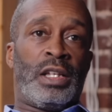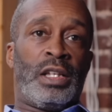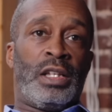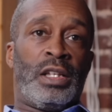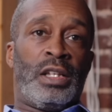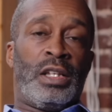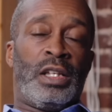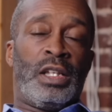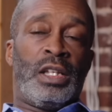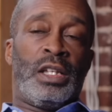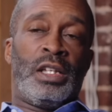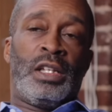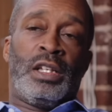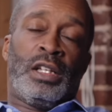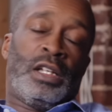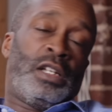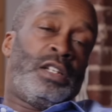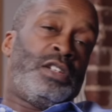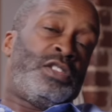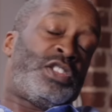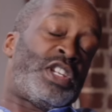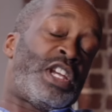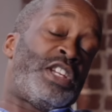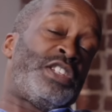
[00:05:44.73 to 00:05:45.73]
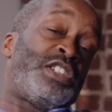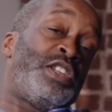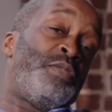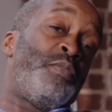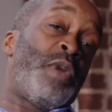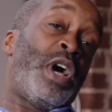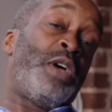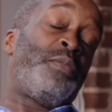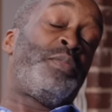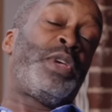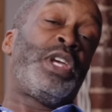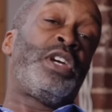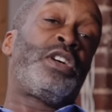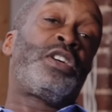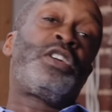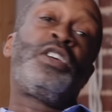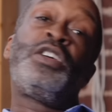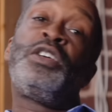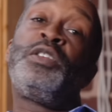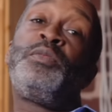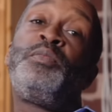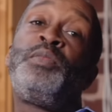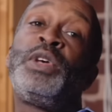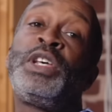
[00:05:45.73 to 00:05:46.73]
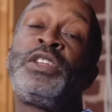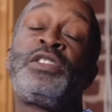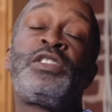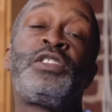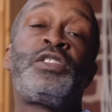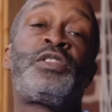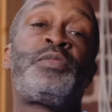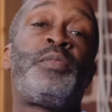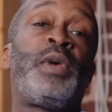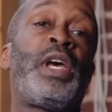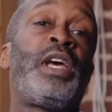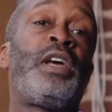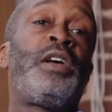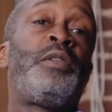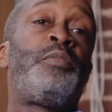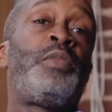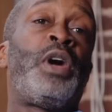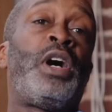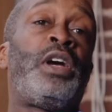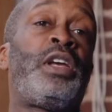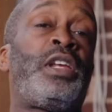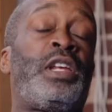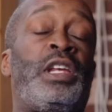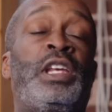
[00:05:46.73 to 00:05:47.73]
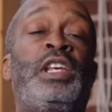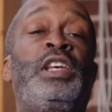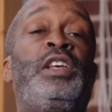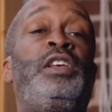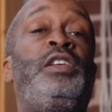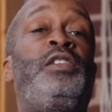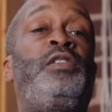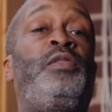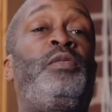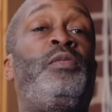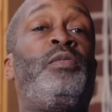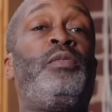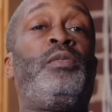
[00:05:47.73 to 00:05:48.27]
Mm-hmm. Jay-Z might be a good businessman, but he